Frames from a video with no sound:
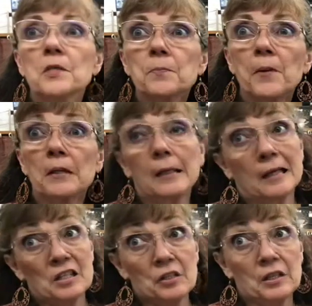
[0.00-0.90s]
been
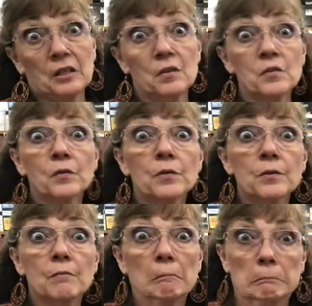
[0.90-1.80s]
actually closer to
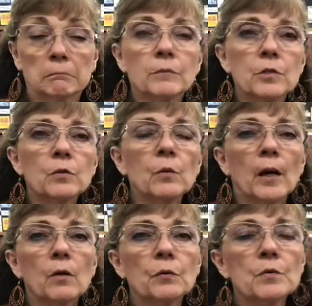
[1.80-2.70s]
2
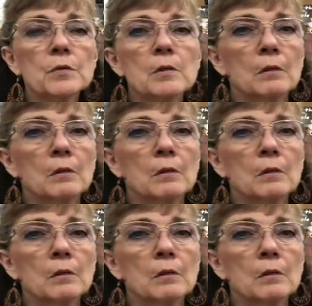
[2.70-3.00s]
hours.